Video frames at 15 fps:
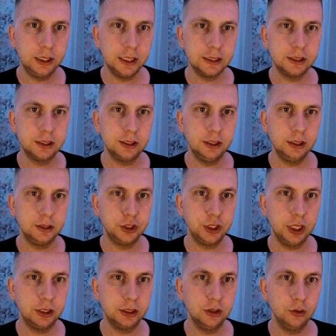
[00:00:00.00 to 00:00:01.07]
yes, it
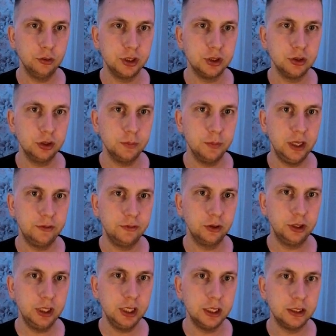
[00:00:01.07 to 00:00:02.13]
checked, no, it's not made
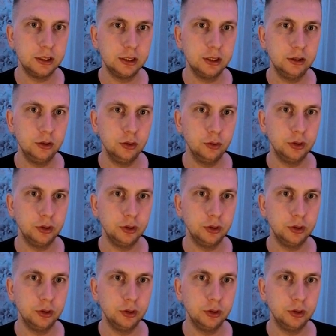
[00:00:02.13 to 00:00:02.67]
for kid,